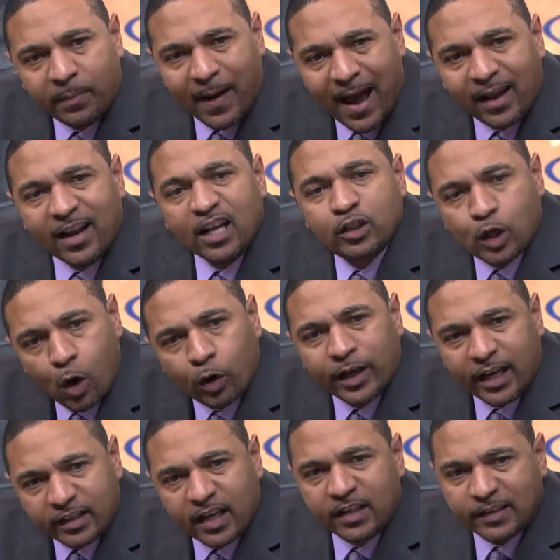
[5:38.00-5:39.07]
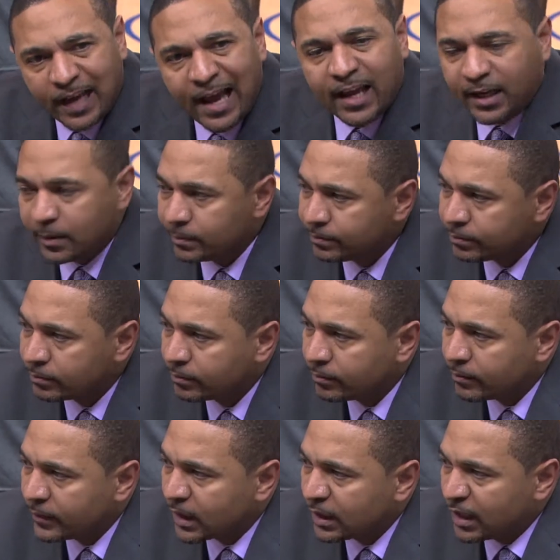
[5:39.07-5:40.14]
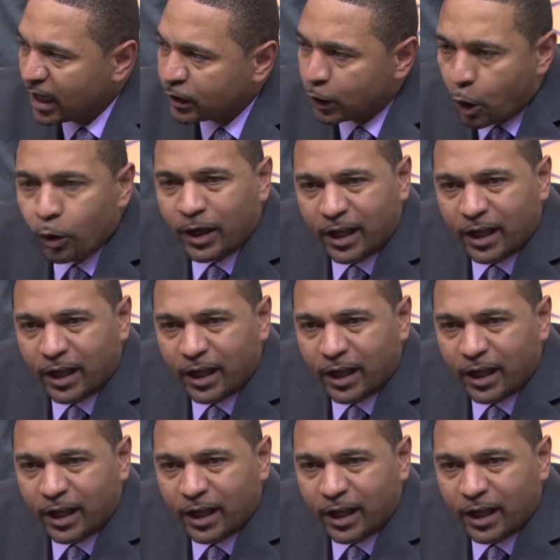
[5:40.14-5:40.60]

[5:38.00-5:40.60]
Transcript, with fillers: that. You know, he's he was one of my favorite commentators